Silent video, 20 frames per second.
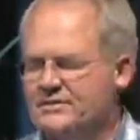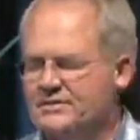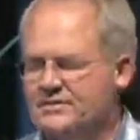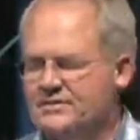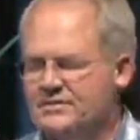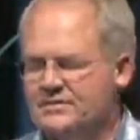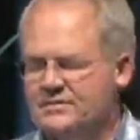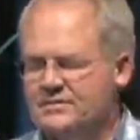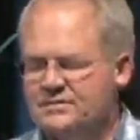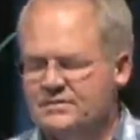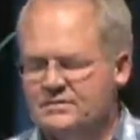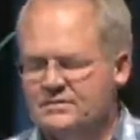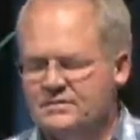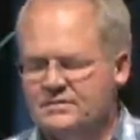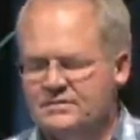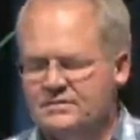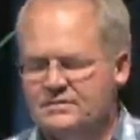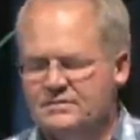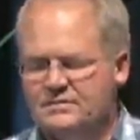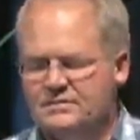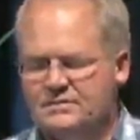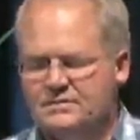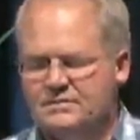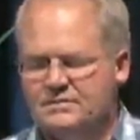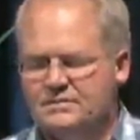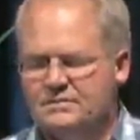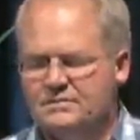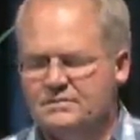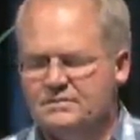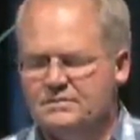
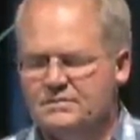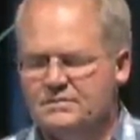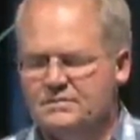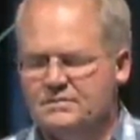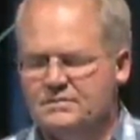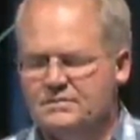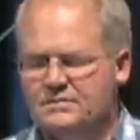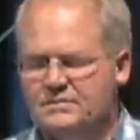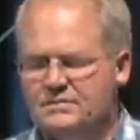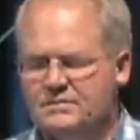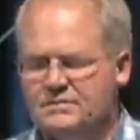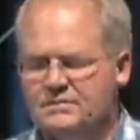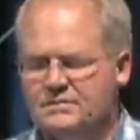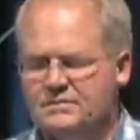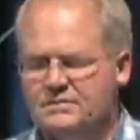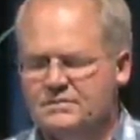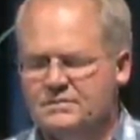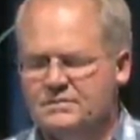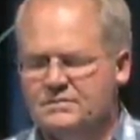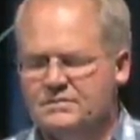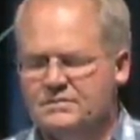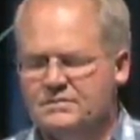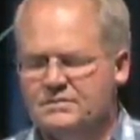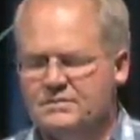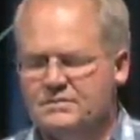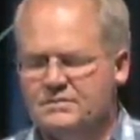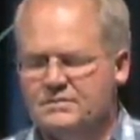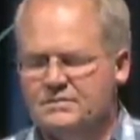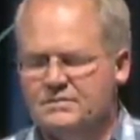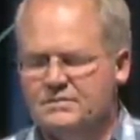
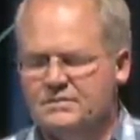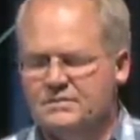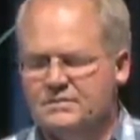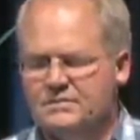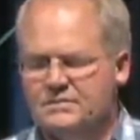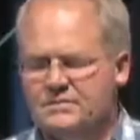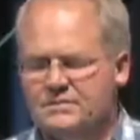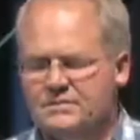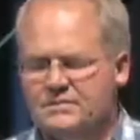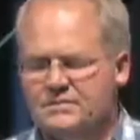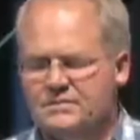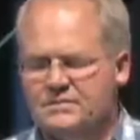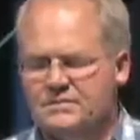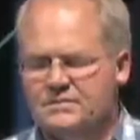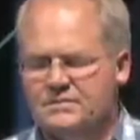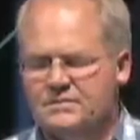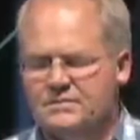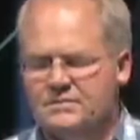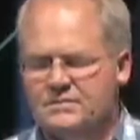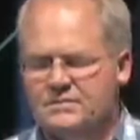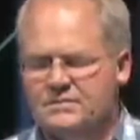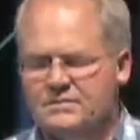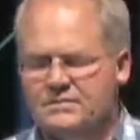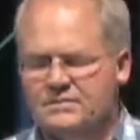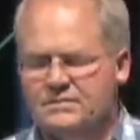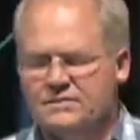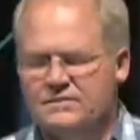Nothing is said.